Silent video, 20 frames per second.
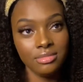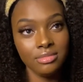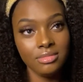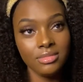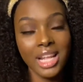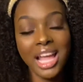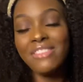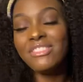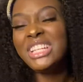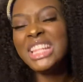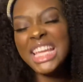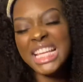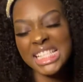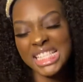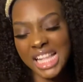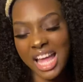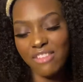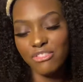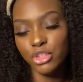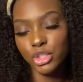Everything is
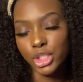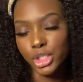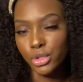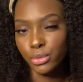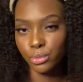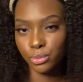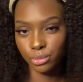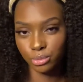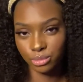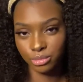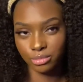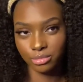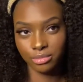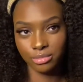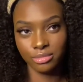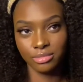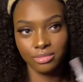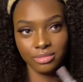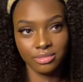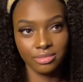not for you.
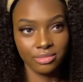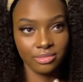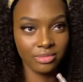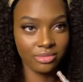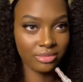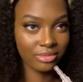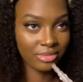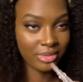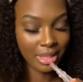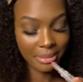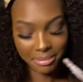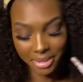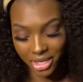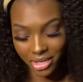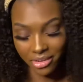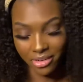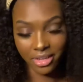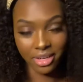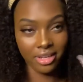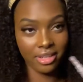
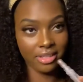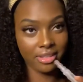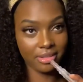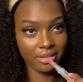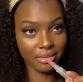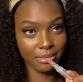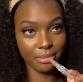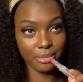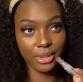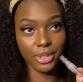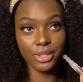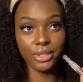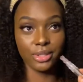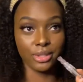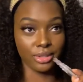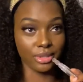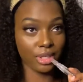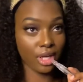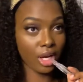Period. Per.